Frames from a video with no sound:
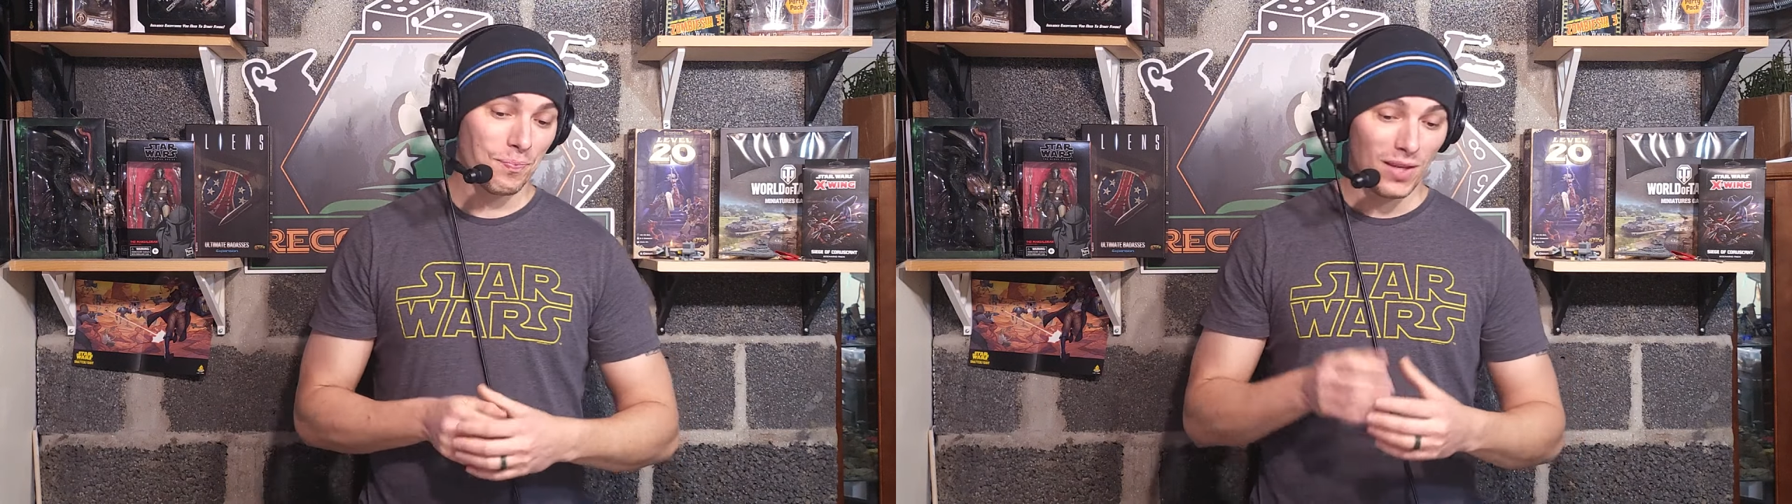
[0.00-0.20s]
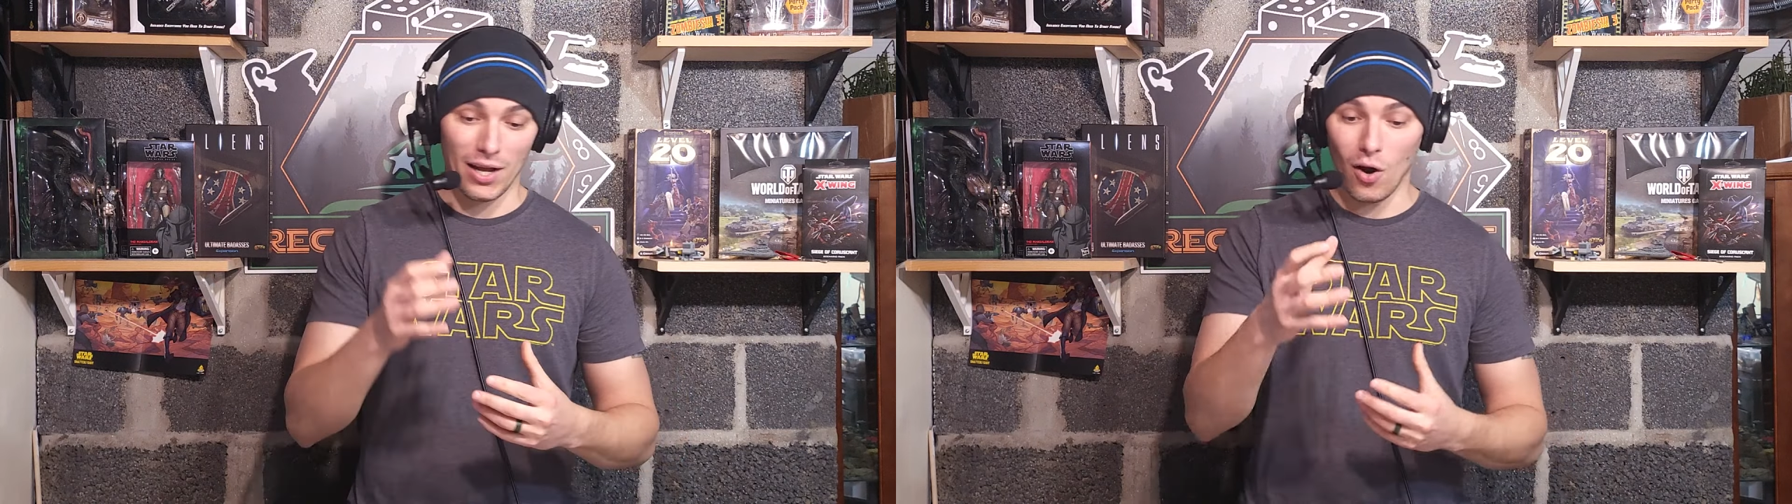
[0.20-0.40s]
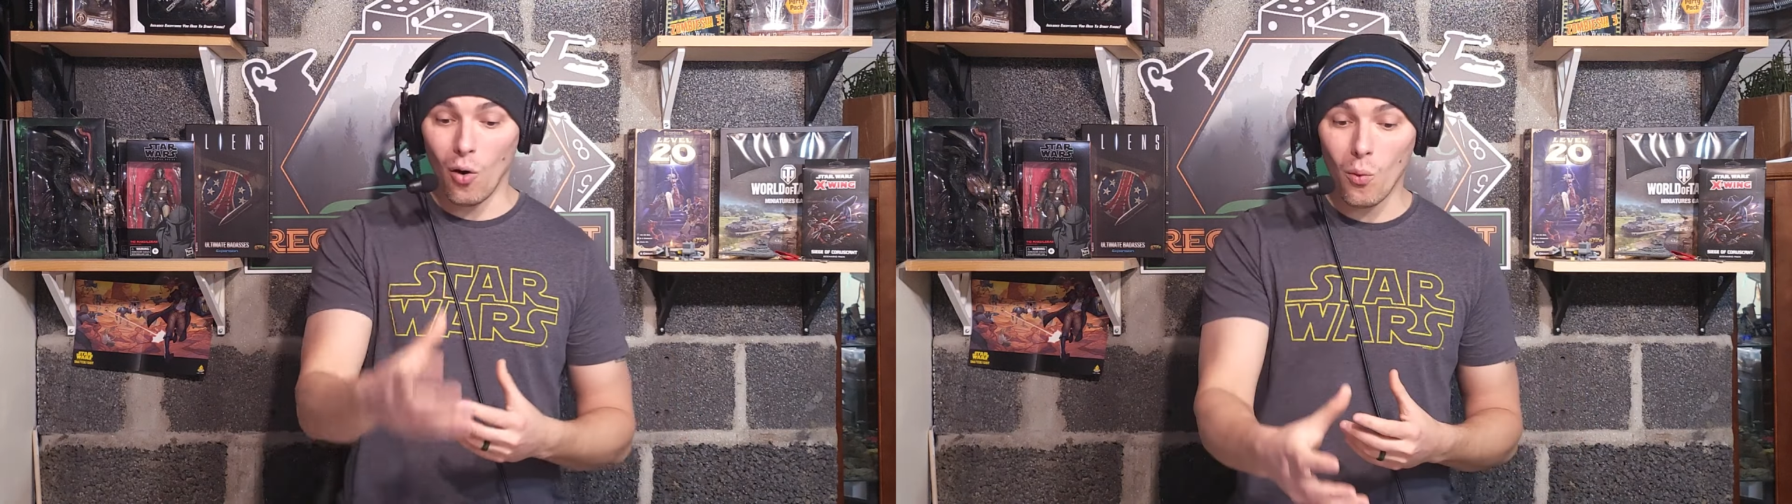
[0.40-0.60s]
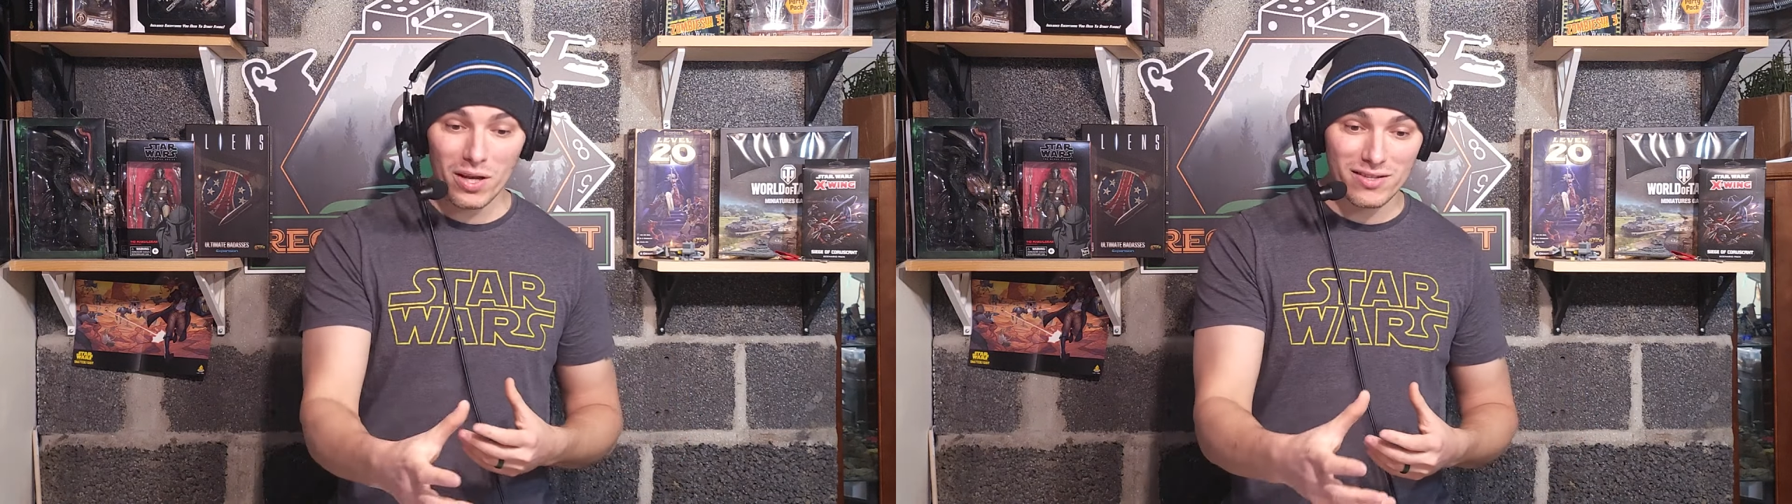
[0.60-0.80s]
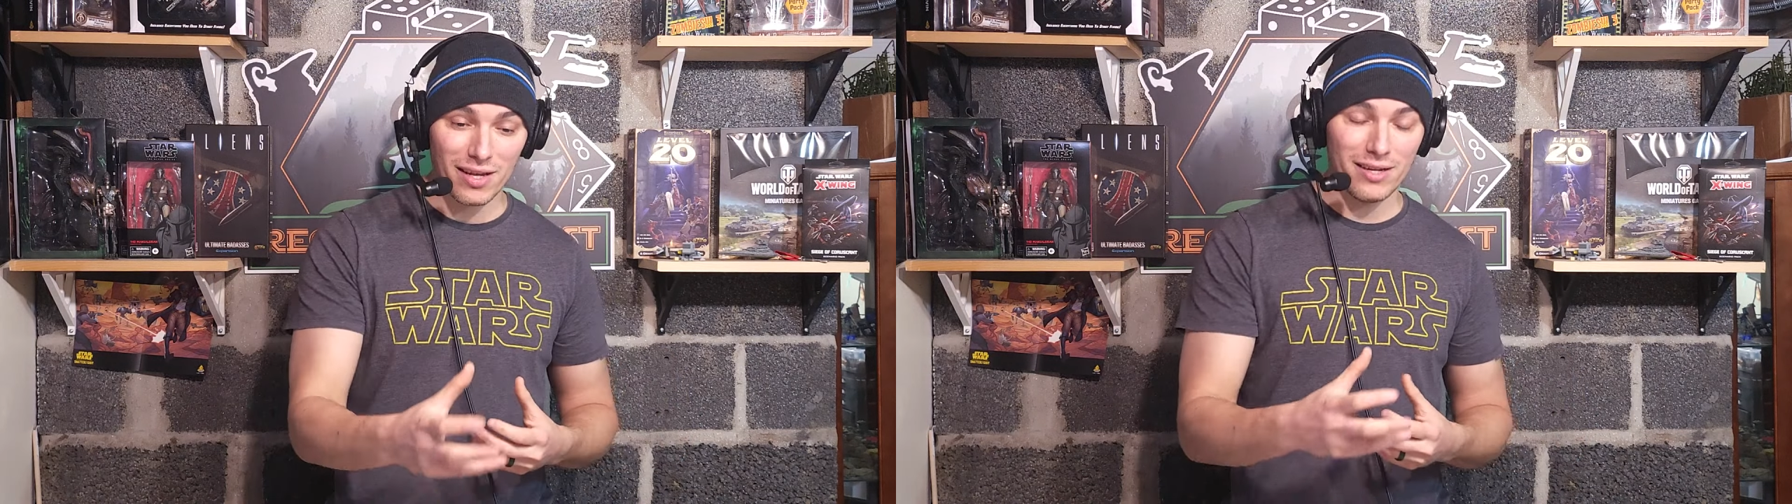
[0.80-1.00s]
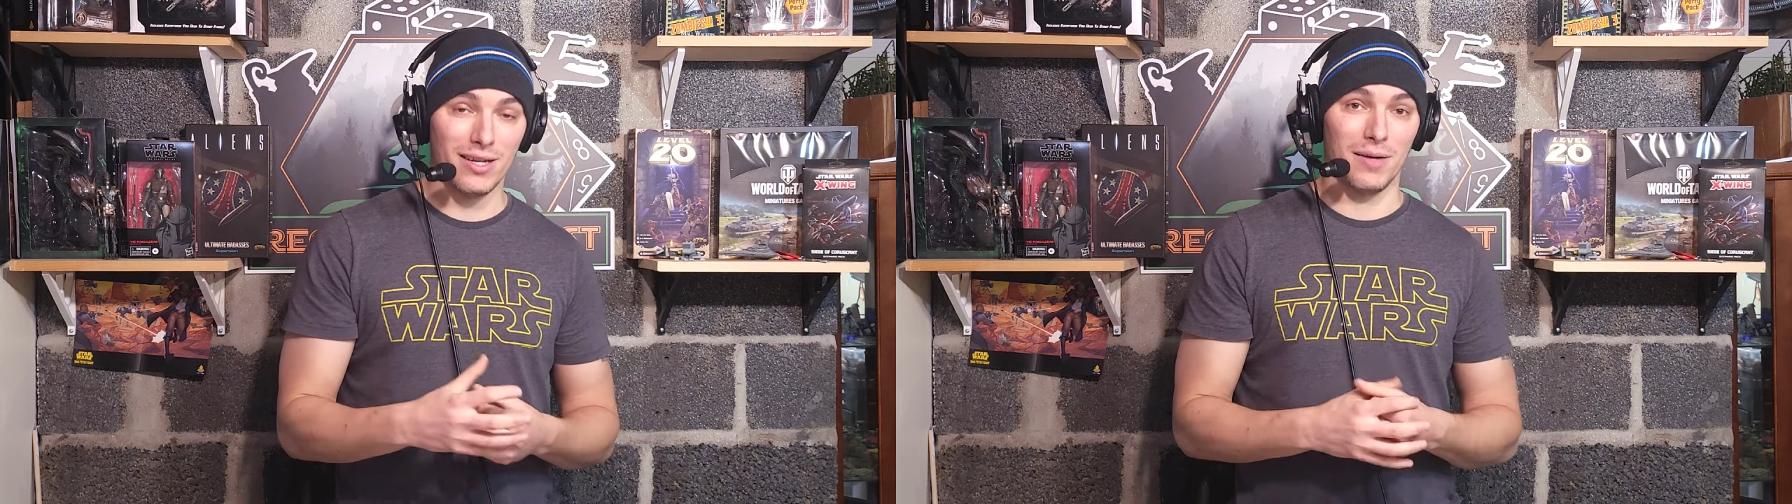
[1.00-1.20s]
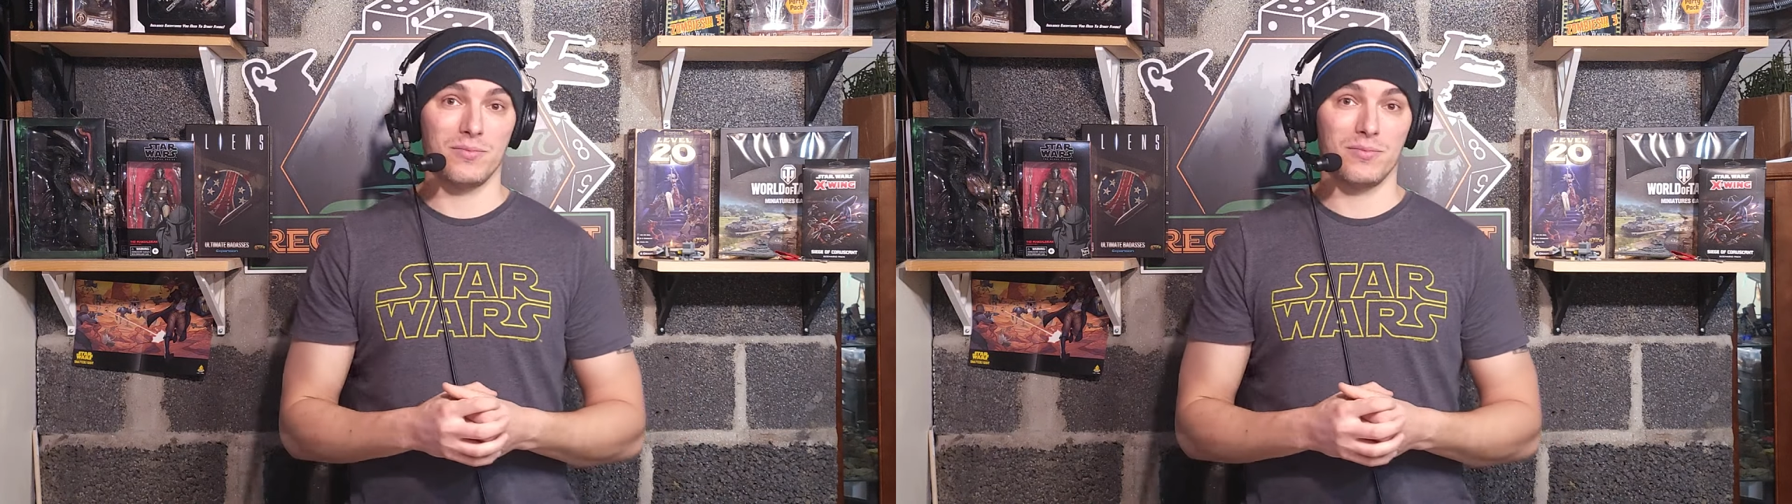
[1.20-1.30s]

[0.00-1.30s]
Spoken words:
I always end up